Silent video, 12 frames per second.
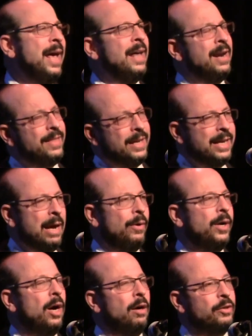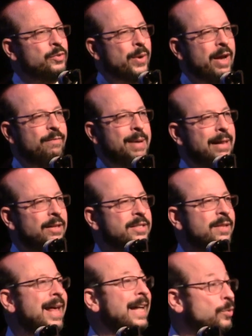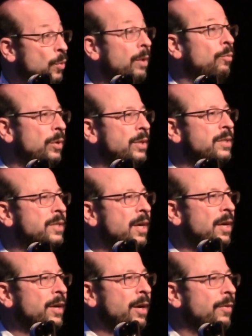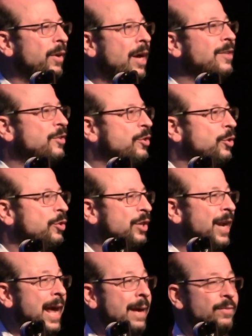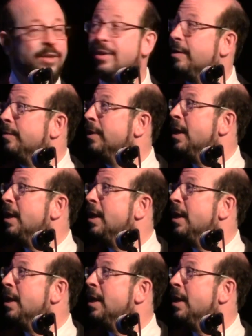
And I think now in Congress we have balance. And that's what was, you know, the Constitution aimed to do.